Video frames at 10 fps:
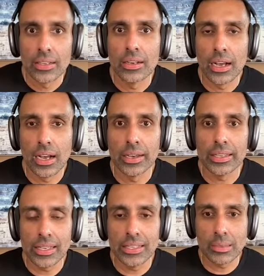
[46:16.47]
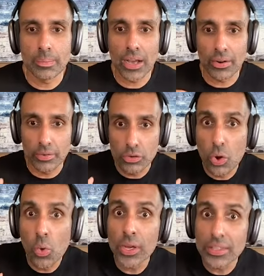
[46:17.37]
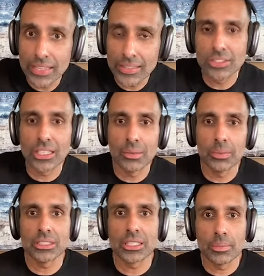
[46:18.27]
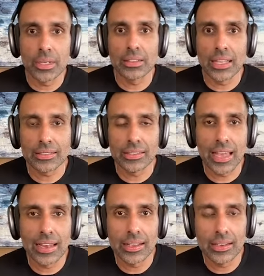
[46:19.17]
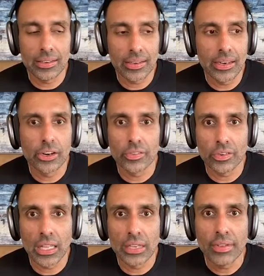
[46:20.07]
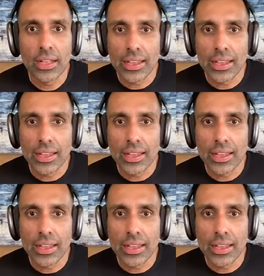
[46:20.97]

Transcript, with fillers: Uh, it, it's about knowing that there's going to be some neglect in that uh, in an area of your life,